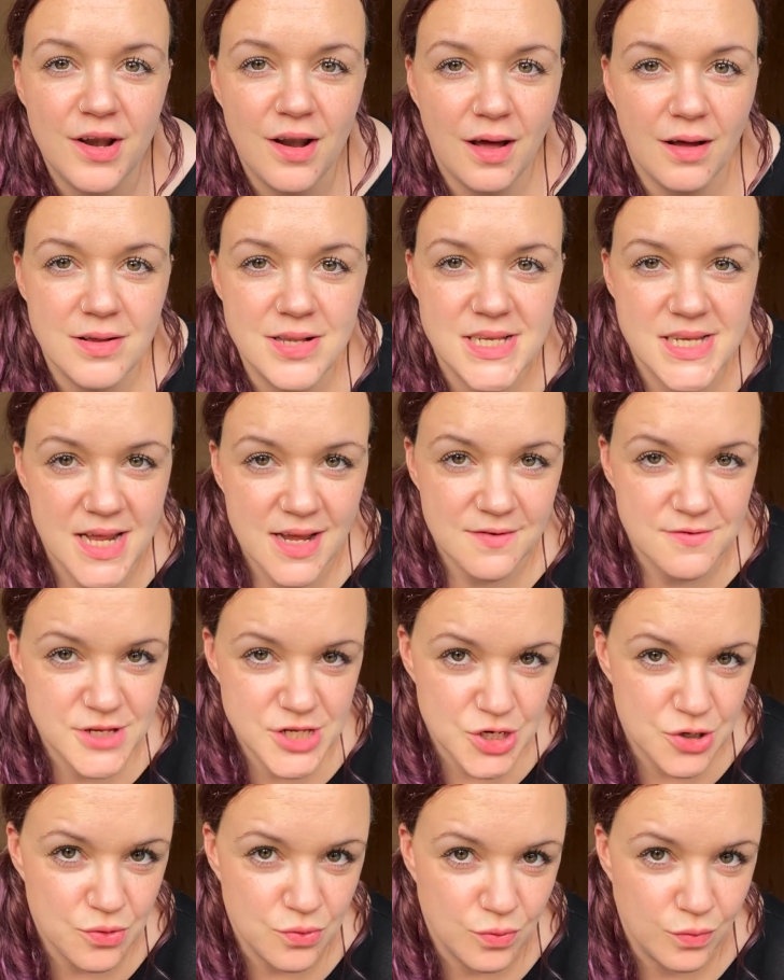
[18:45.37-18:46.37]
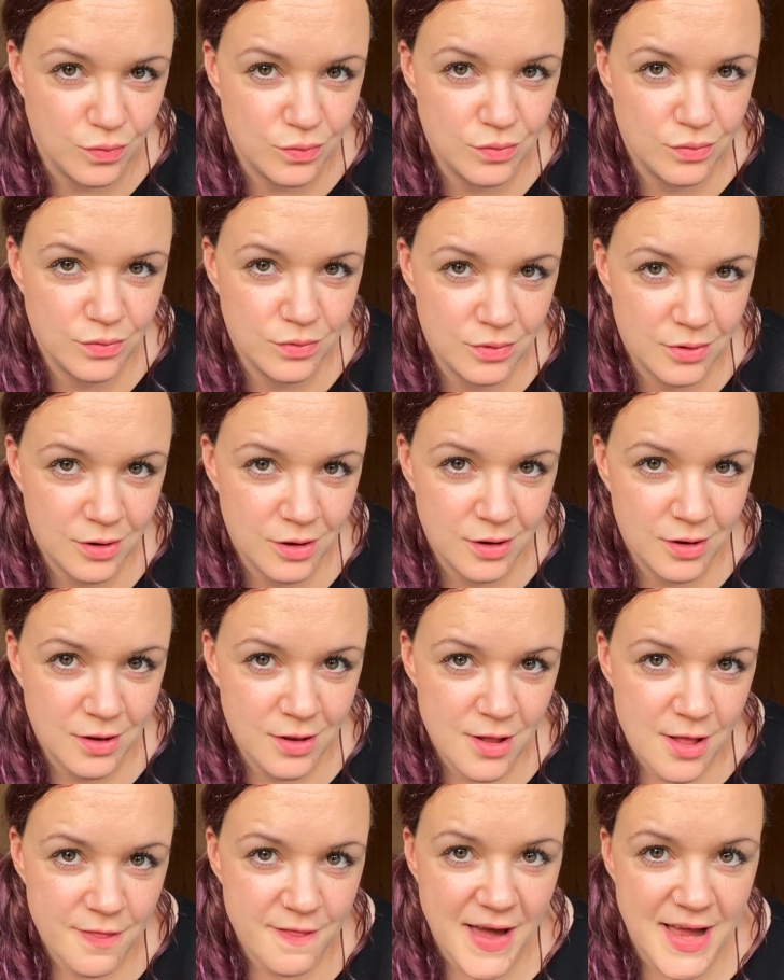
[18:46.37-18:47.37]
last day of school?
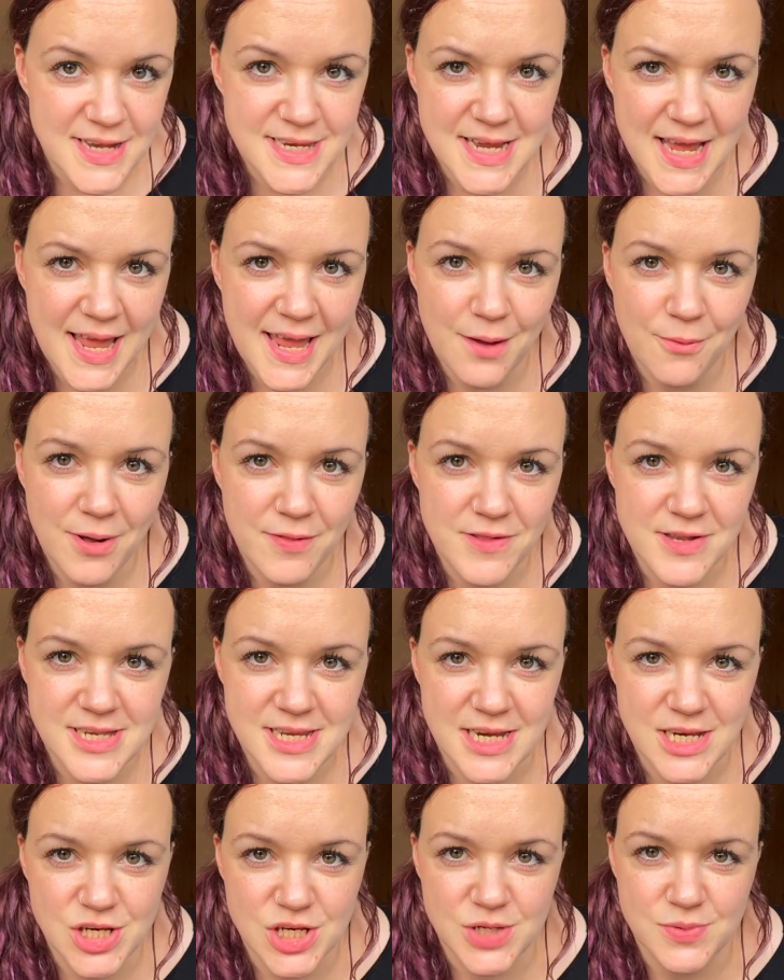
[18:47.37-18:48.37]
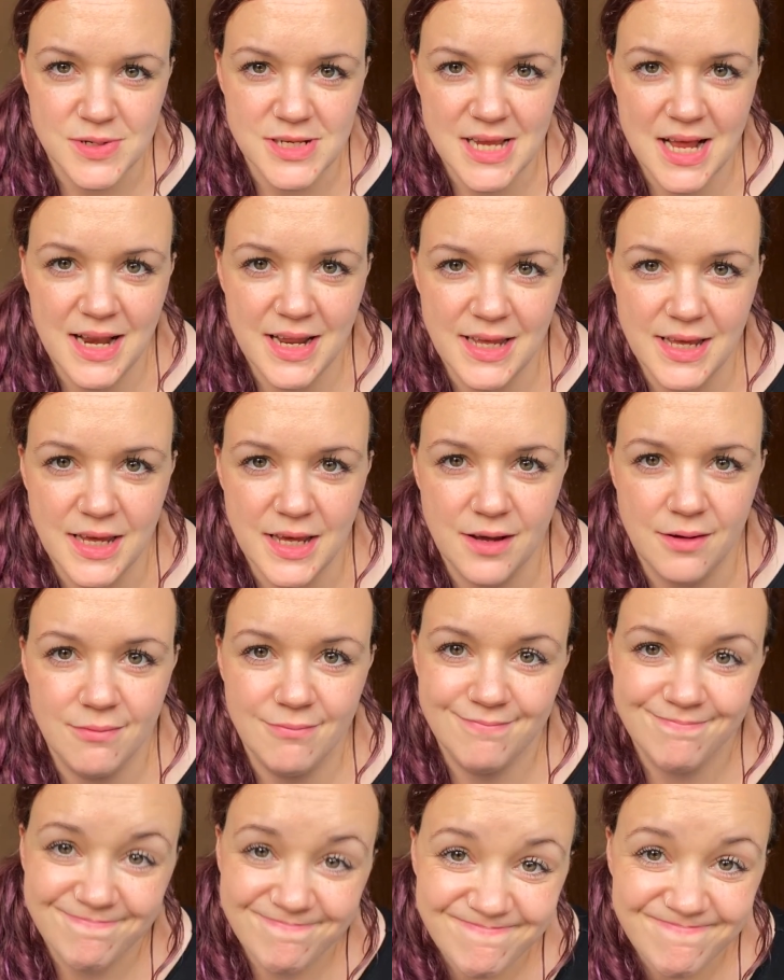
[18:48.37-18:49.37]
That day when the teachers were telling you,
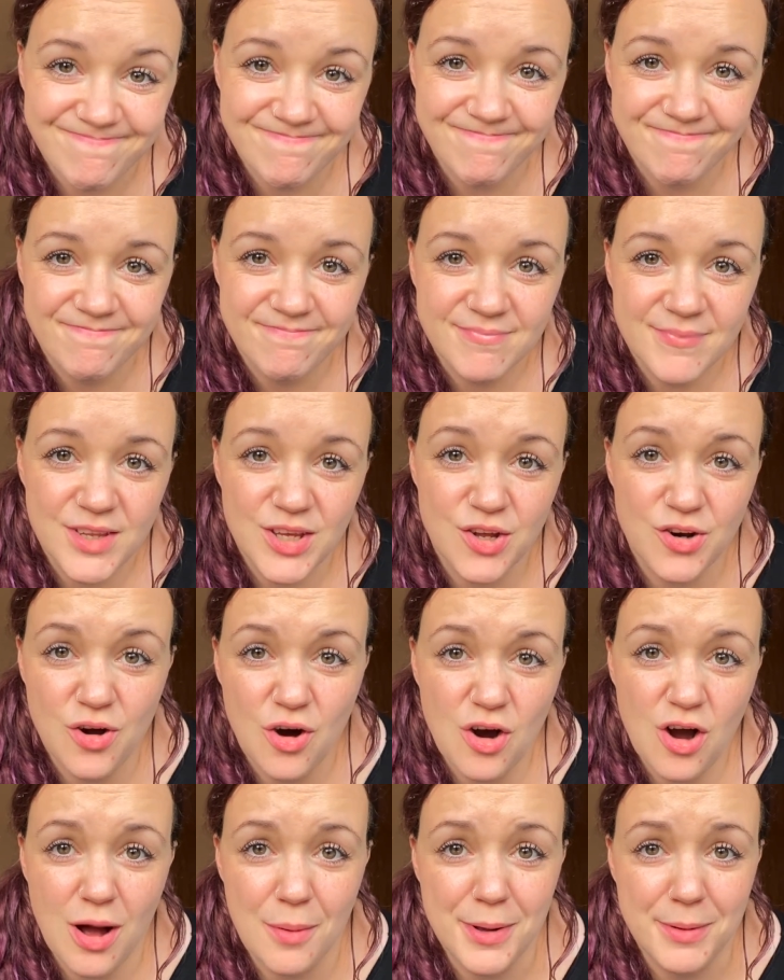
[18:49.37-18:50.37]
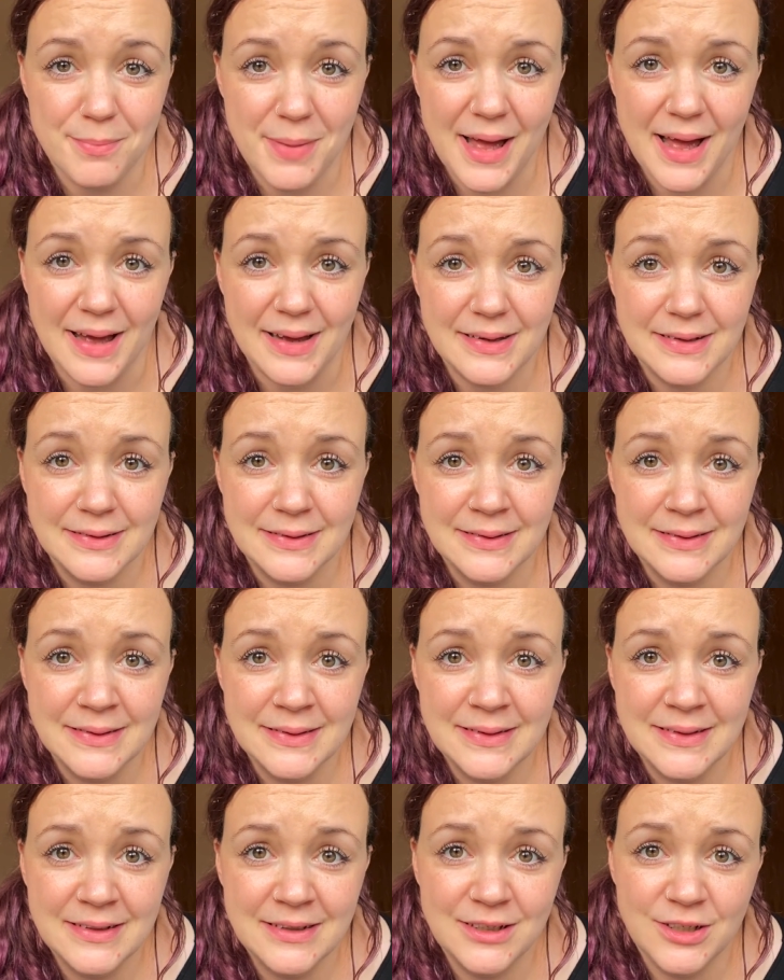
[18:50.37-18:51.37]
you're not coming back,
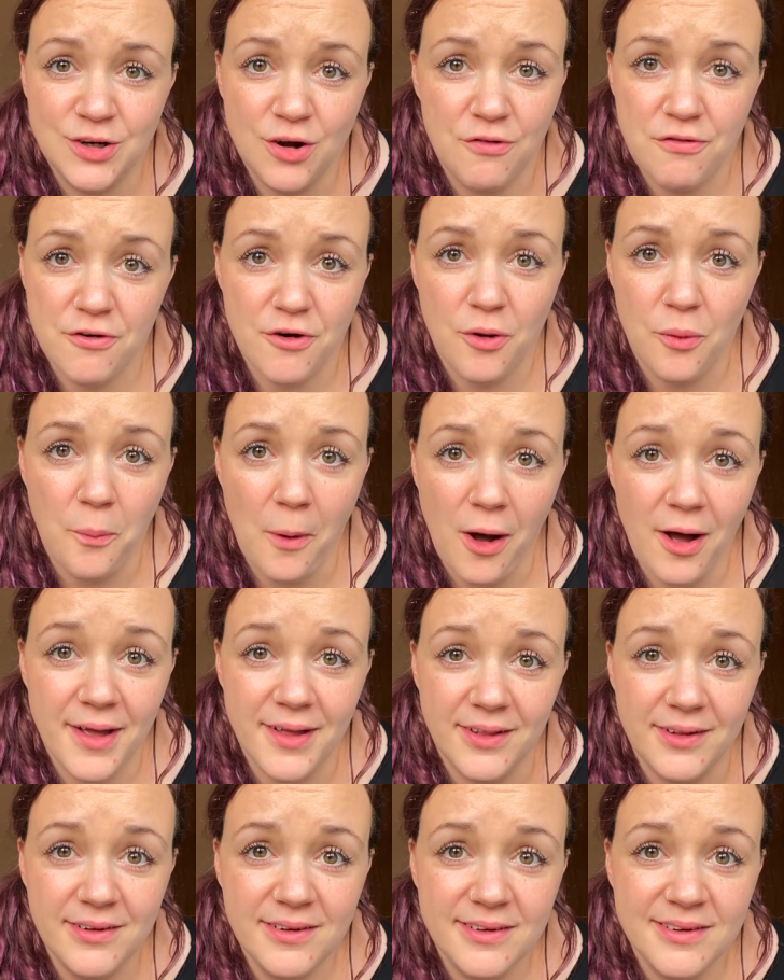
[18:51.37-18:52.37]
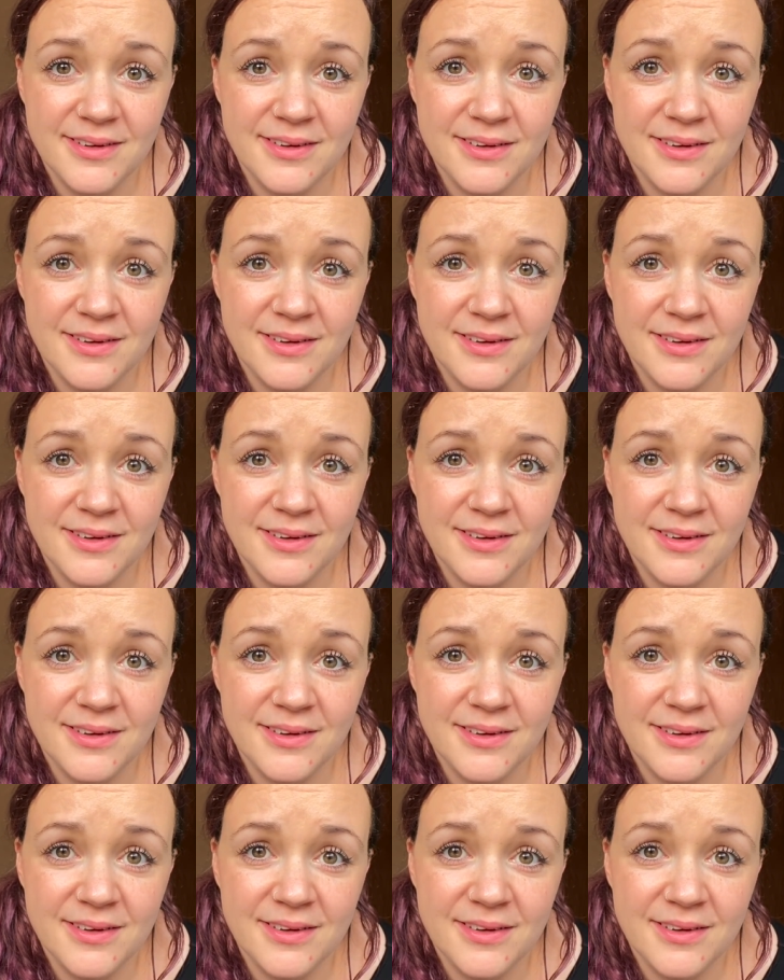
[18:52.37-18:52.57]
not for a while.